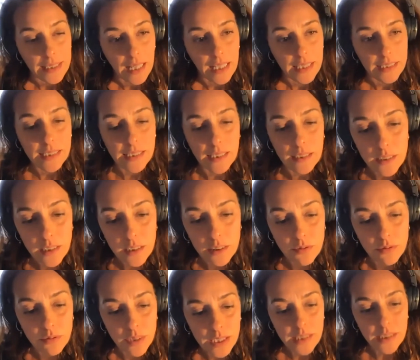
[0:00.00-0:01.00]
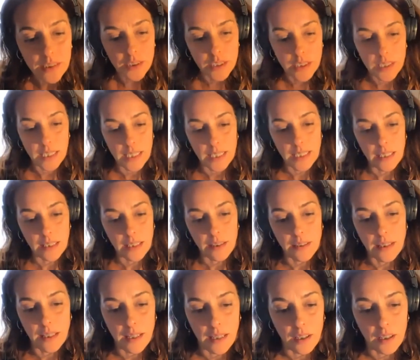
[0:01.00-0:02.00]
I started researching
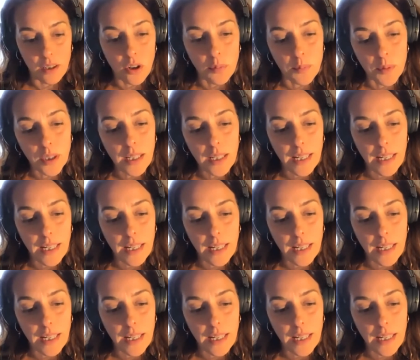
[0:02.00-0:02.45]
the common